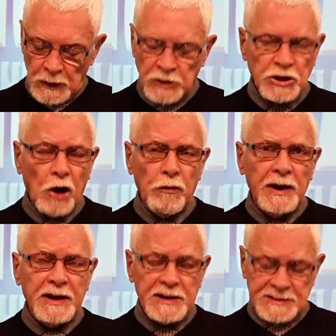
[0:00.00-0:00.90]
has
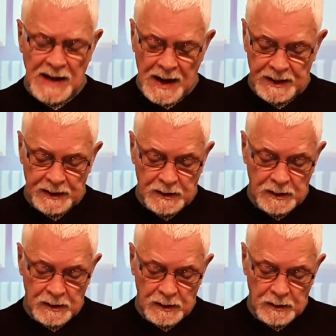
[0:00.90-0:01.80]
already decided
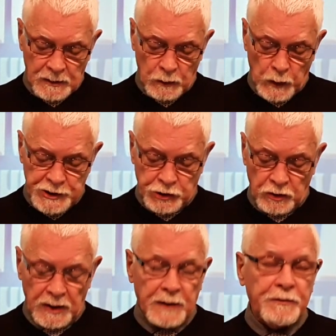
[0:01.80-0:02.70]
that we
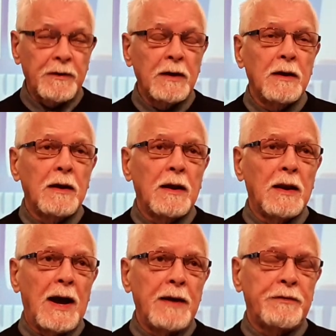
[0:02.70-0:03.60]
should live a
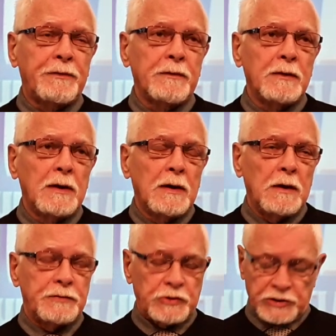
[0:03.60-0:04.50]
life
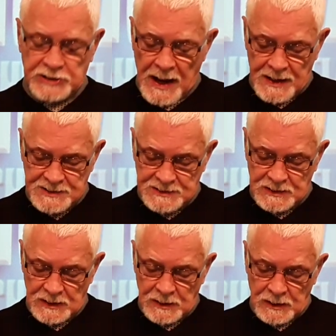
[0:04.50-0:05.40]
of success
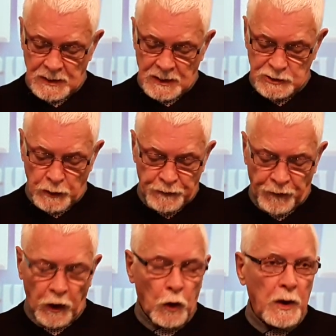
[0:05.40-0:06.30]
as we
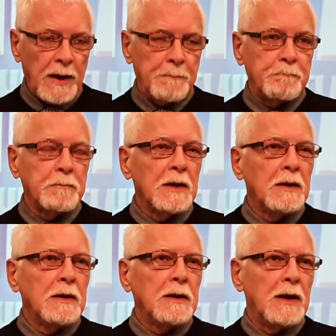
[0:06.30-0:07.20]
follow Him
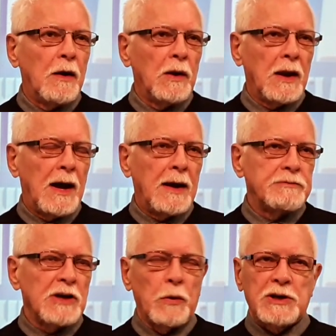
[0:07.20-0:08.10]
in our
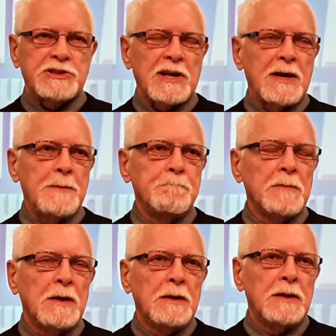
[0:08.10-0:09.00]
lives. I want to say
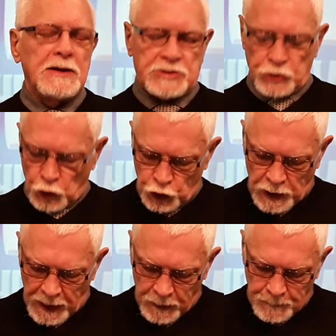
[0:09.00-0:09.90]
it's a done
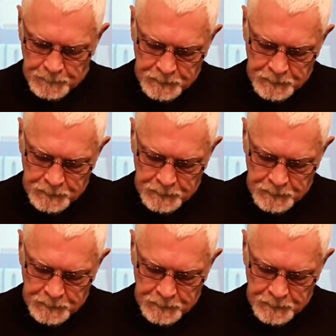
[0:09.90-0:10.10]
deal.